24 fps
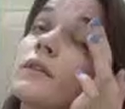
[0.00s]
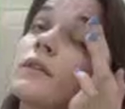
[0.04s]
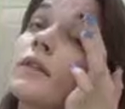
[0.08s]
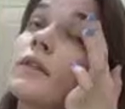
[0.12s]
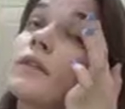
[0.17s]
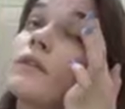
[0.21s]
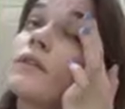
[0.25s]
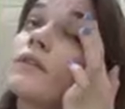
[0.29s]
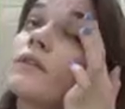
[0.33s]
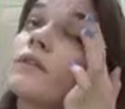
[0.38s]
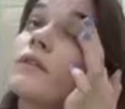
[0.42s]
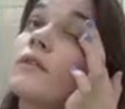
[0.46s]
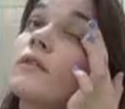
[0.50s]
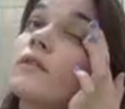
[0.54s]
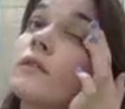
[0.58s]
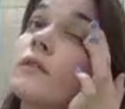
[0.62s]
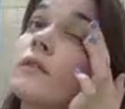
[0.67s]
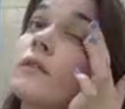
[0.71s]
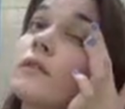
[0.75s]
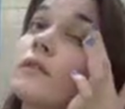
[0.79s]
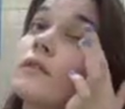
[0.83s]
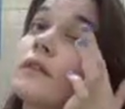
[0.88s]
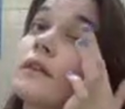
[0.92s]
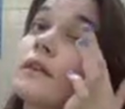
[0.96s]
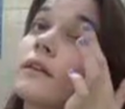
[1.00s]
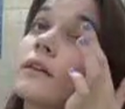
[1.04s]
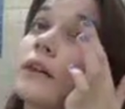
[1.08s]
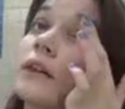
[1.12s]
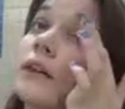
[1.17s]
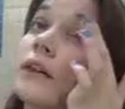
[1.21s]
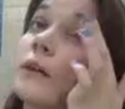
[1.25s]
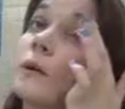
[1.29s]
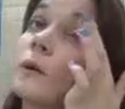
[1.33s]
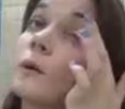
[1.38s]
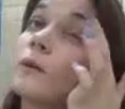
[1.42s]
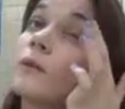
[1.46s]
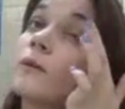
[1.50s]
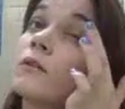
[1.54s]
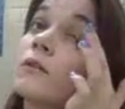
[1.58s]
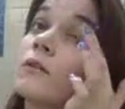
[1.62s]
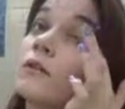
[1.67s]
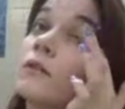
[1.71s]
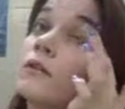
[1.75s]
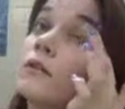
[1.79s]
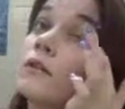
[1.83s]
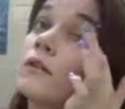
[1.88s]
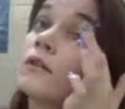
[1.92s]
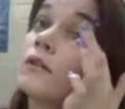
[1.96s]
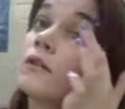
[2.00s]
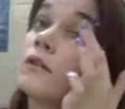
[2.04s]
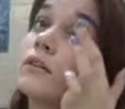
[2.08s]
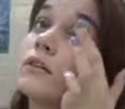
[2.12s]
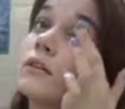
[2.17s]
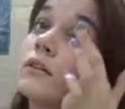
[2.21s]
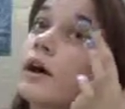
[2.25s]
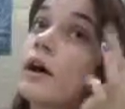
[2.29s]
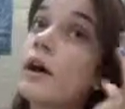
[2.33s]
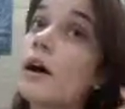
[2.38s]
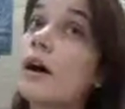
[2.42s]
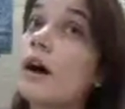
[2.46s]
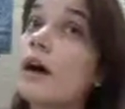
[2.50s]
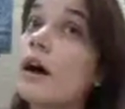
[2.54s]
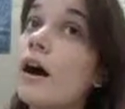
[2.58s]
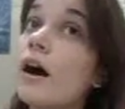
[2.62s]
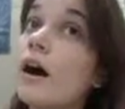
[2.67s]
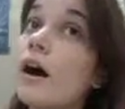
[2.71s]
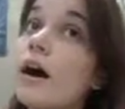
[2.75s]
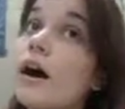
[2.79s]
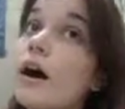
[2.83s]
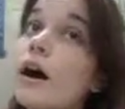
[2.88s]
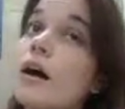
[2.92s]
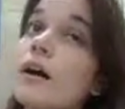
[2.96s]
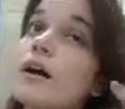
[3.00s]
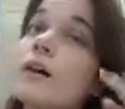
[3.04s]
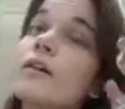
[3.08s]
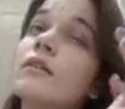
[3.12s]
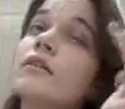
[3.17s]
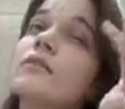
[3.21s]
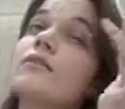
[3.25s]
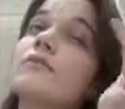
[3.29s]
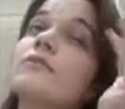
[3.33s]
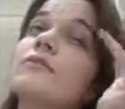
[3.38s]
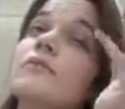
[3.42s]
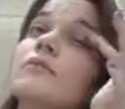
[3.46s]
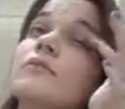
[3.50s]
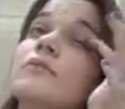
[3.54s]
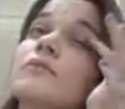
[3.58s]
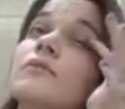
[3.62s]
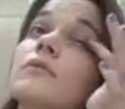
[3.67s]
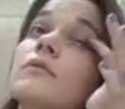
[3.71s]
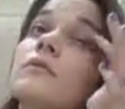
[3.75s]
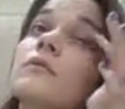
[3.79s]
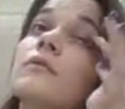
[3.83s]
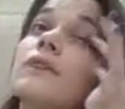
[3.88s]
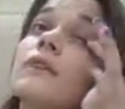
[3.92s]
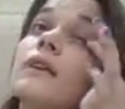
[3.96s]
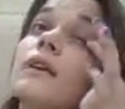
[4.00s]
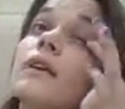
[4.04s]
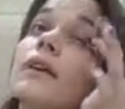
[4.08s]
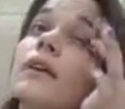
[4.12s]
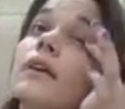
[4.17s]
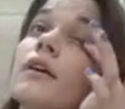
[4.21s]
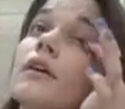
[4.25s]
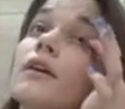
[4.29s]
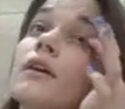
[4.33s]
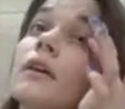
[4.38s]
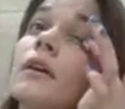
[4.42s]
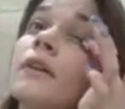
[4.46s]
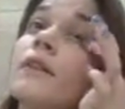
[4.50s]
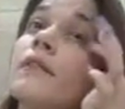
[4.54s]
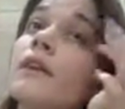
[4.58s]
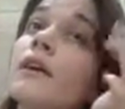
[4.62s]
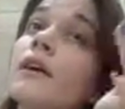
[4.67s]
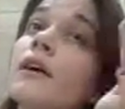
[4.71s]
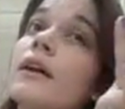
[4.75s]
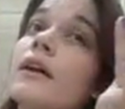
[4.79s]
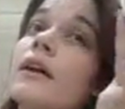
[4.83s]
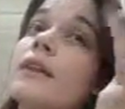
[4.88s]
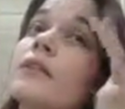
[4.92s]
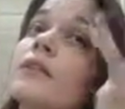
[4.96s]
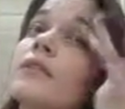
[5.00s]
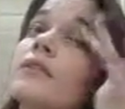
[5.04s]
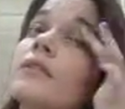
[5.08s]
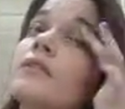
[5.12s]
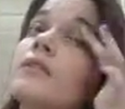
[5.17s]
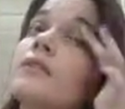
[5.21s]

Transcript: the end. Just like that. Ta-da! Glittery face.